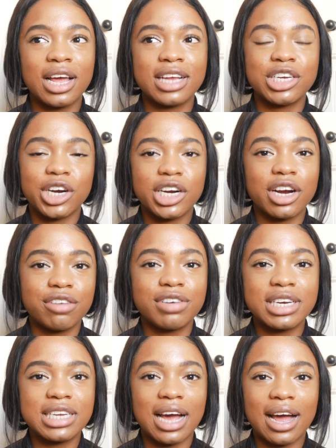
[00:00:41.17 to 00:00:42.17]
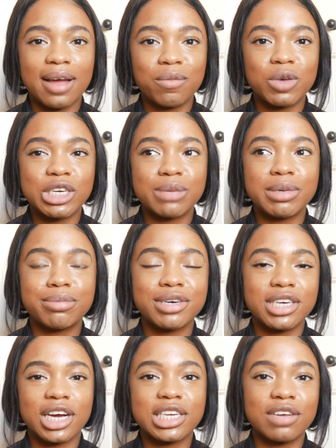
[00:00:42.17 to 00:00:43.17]
during our free time we should be
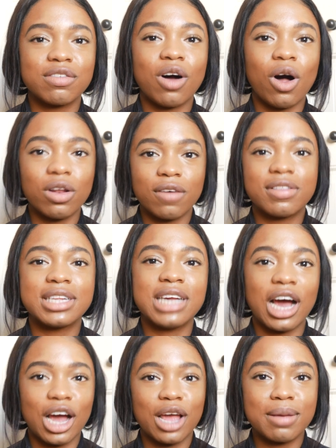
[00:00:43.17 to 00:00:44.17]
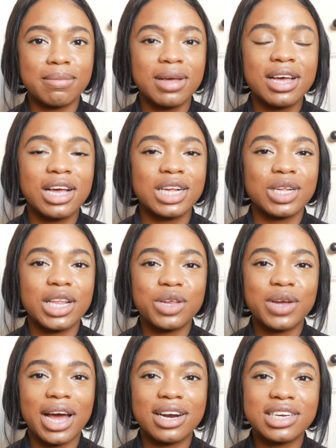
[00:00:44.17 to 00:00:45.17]
productive all of the time, so then
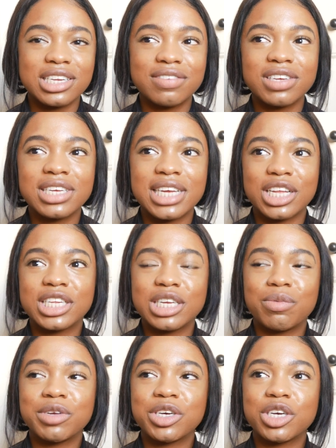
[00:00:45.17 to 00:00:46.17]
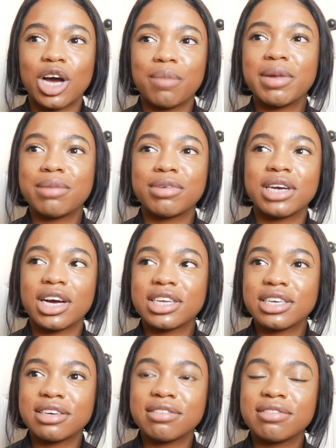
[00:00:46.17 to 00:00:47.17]
you kind of just feel guilty when you're not being
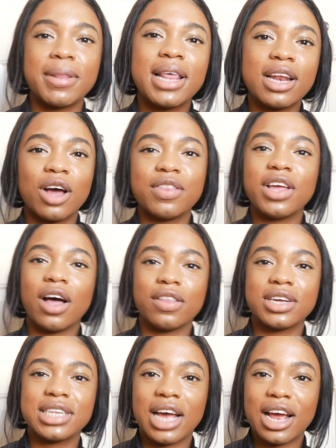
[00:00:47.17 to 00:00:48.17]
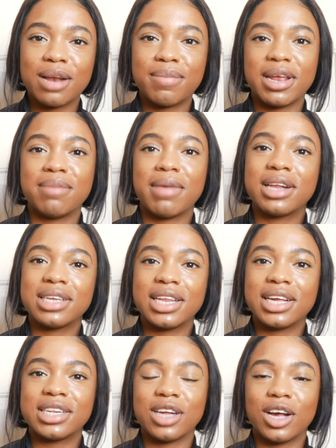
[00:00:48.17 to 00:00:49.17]
productive. But then on the other side, being
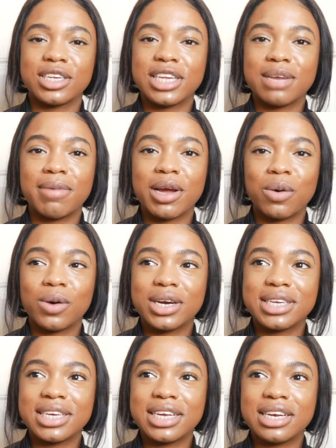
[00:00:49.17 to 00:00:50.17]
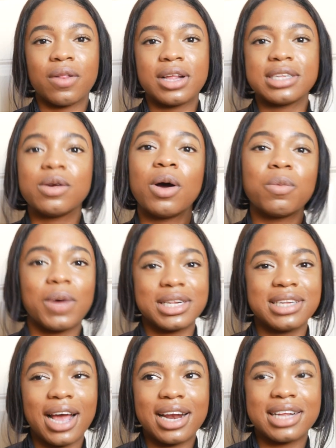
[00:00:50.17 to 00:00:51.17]
mentally exhausted by quarantine. So on one
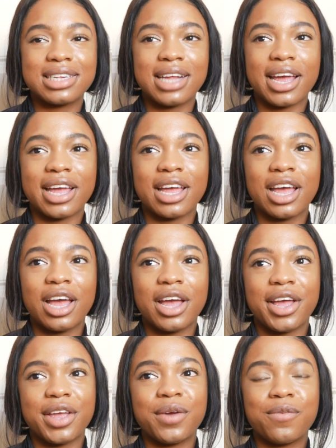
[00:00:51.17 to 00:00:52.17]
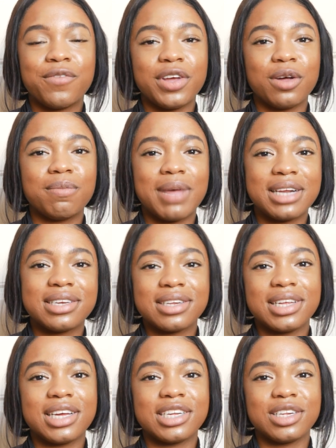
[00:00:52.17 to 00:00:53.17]
side it's like you feel
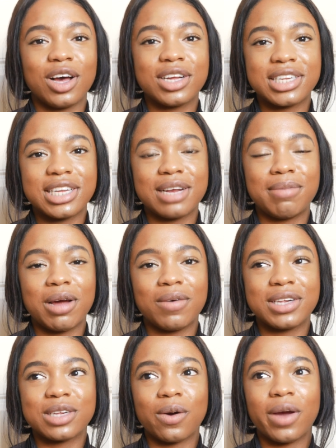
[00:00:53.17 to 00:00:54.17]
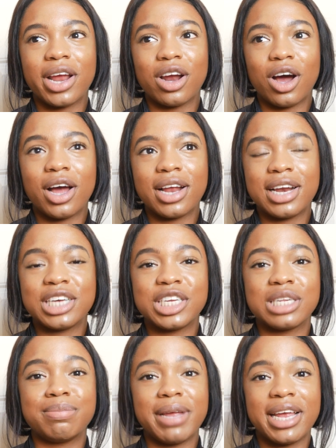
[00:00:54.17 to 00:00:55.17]
mentally exhausted by what's going on and
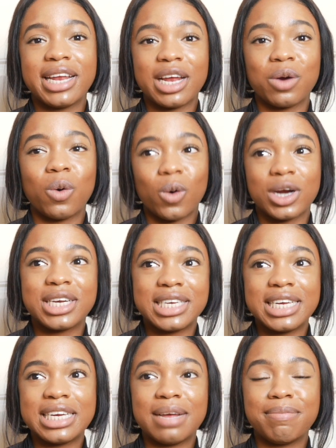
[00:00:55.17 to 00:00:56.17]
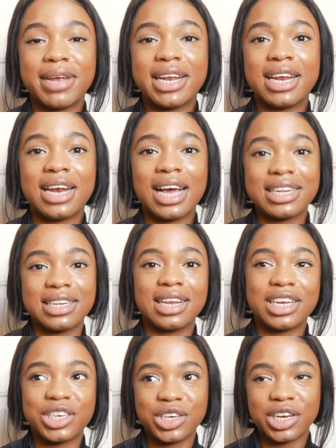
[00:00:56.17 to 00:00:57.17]
just being in quarantine and being in
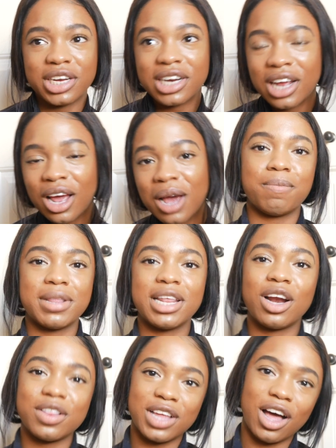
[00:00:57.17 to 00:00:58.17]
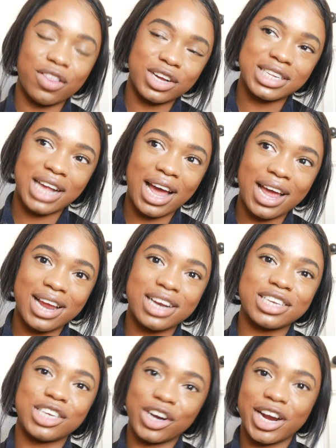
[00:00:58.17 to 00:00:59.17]
isolation, but then on the other
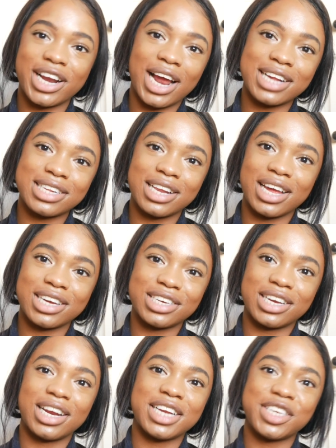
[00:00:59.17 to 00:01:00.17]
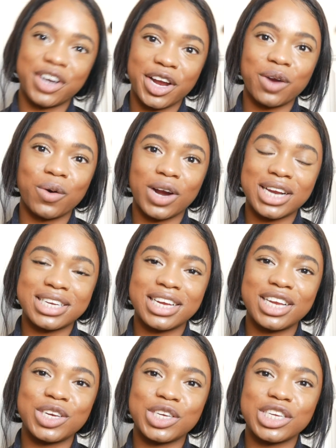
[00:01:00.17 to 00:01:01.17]
side, during isolation and during
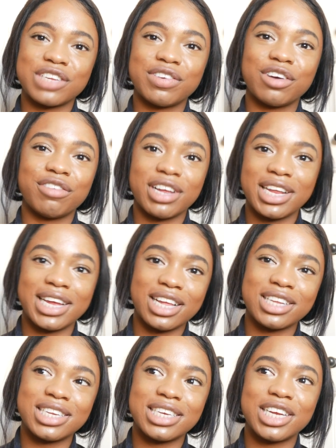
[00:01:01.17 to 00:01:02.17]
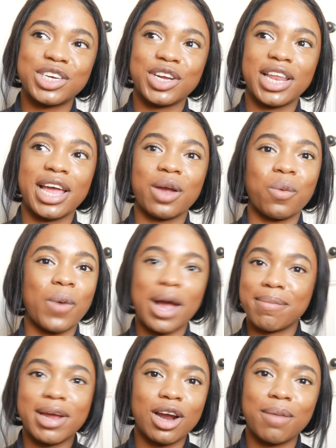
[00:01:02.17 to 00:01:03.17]
quarantine, you just feel really guilty and you're like, why
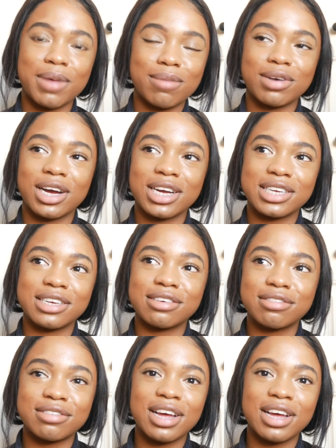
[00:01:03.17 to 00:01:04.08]
am I not being productive,